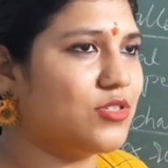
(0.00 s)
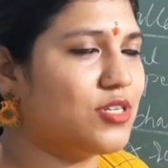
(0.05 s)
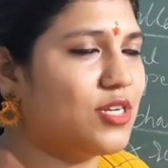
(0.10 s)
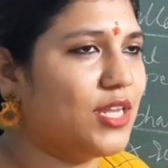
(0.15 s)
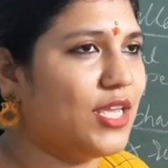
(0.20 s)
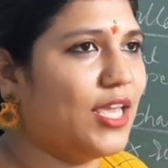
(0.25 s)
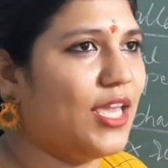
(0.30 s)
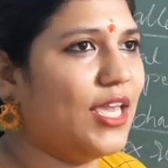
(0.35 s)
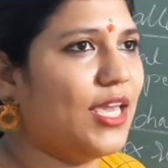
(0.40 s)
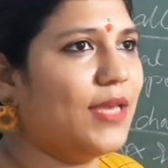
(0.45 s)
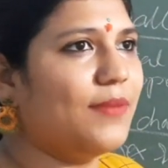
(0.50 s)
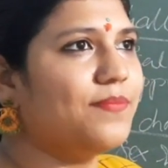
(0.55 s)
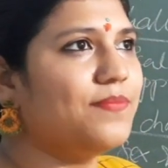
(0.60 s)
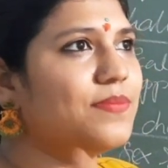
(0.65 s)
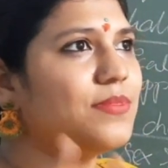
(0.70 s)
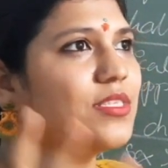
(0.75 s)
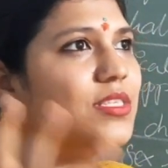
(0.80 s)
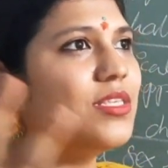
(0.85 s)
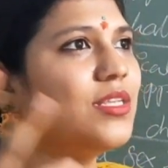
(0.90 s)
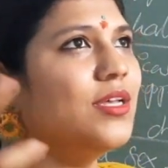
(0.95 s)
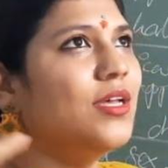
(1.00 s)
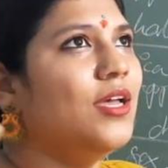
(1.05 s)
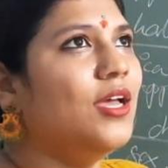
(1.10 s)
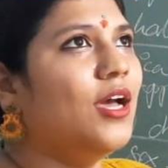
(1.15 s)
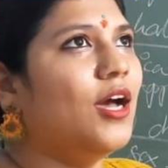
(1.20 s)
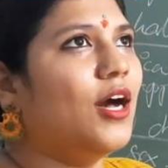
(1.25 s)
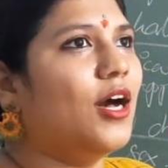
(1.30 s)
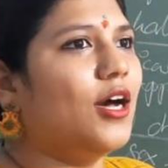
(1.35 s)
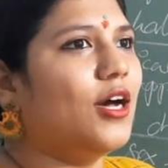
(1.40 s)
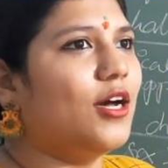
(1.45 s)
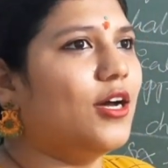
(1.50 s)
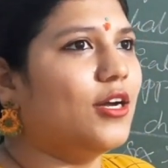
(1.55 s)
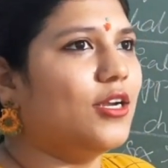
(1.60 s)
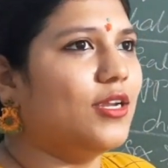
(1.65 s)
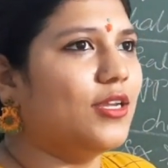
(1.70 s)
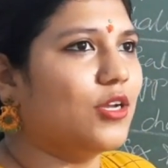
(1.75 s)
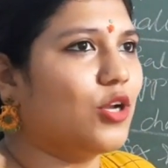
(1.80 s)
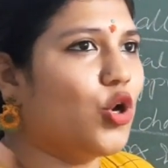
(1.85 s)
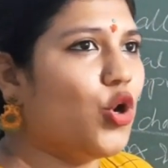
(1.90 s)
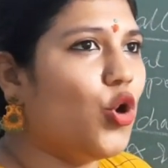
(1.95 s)
dreams,
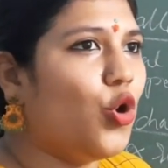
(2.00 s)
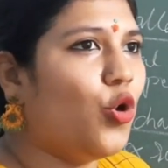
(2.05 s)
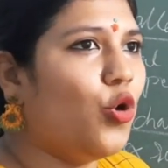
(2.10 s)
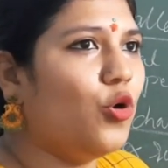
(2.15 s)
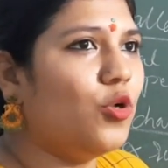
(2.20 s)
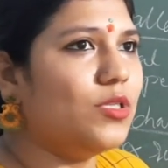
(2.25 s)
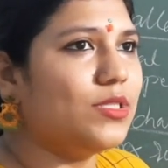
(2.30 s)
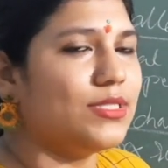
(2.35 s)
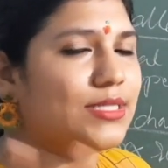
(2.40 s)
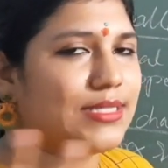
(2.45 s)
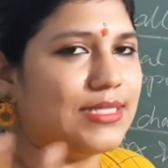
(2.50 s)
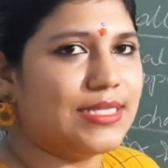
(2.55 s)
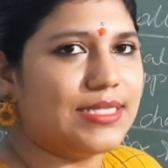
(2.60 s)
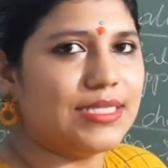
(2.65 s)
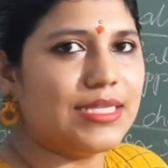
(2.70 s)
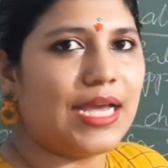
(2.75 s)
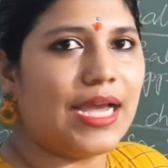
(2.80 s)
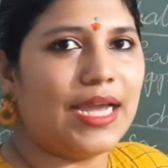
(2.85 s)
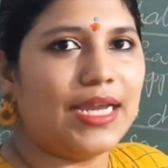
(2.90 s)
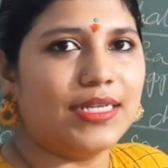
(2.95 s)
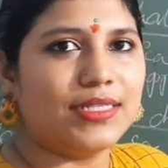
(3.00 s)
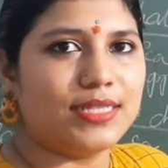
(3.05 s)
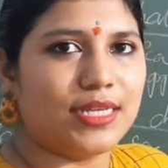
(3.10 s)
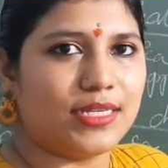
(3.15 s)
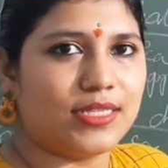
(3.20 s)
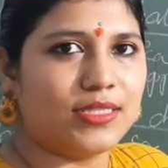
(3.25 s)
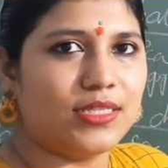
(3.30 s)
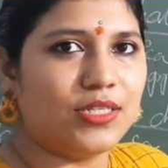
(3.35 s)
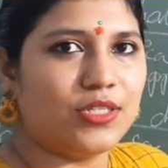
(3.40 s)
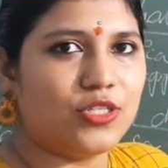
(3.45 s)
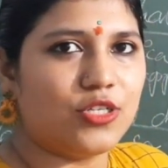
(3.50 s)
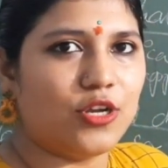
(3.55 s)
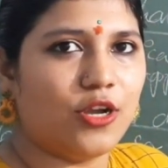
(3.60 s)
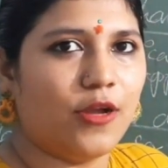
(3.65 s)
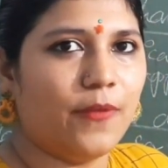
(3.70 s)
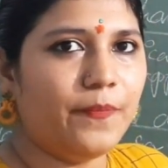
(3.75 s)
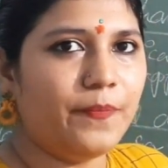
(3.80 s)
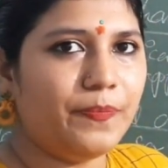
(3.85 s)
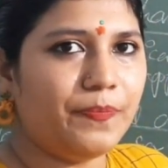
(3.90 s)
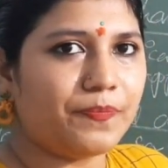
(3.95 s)
goals, desires
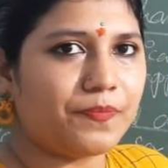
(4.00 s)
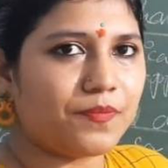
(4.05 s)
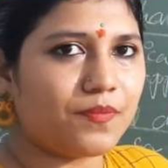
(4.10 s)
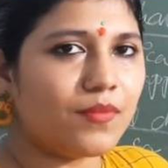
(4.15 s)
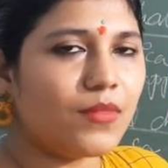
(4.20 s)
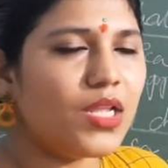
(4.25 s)
etc.